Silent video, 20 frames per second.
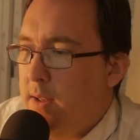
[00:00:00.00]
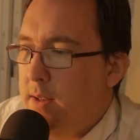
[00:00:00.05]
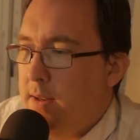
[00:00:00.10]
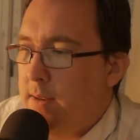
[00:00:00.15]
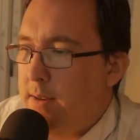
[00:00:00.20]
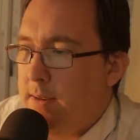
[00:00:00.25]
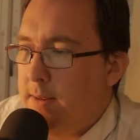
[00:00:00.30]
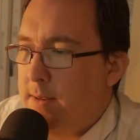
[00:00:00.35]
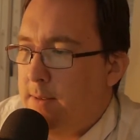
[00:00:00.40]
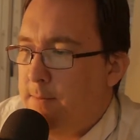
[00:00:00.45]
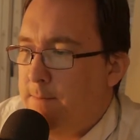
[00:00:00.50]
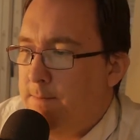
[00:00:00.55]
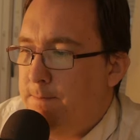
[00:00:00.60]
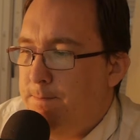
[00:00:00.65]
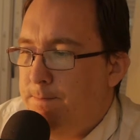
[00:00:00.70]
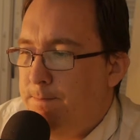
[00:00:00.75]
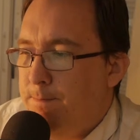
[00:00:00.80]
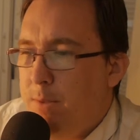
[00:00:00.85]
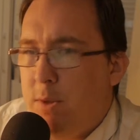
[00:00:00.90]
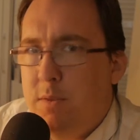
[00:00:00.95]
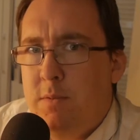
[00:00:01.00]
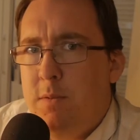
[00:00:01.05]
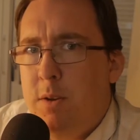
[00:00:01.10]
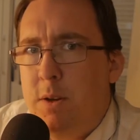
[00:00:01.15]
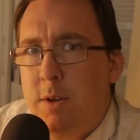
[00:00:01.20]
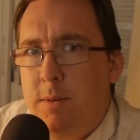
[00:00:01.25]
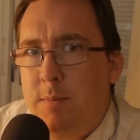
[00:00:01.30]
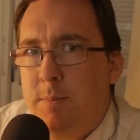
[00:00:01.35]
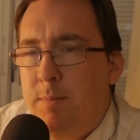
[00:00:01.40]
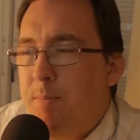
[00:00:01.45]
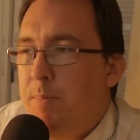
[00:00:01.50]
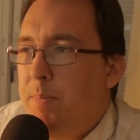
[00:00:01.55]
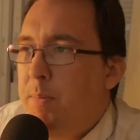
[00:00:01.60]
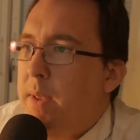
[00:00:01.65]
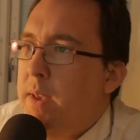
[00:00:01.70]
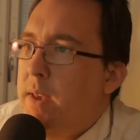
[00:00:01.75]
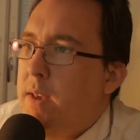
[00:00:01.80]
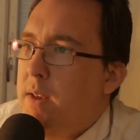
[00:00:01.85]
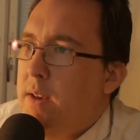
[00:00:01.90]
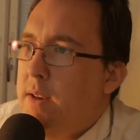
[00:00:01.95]
Not fun.
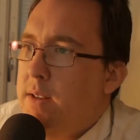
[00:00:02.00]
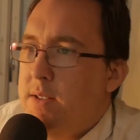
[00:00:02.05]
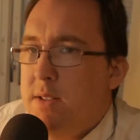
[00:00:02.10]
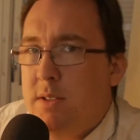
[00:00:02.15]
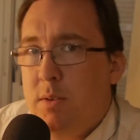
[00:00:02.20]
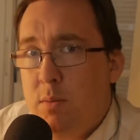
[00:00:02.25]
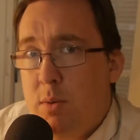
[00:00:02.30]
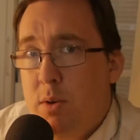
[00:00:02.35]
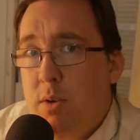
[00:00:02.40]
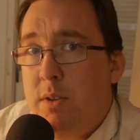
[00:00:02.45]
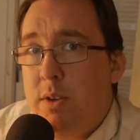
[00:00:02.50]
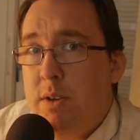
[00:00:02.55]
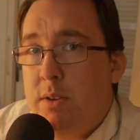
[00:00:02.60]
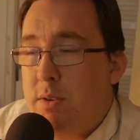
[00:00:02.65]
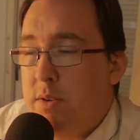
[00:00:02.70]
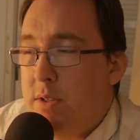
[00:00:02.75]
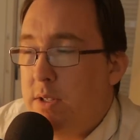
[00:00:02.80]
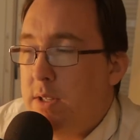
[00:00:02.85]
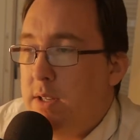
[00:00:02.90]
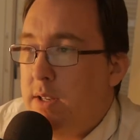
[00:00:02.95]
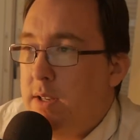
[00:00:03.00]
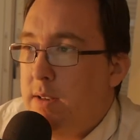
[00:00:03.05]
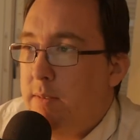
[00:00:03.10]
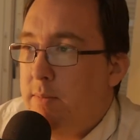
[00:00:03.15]
It's not worth it, honestly.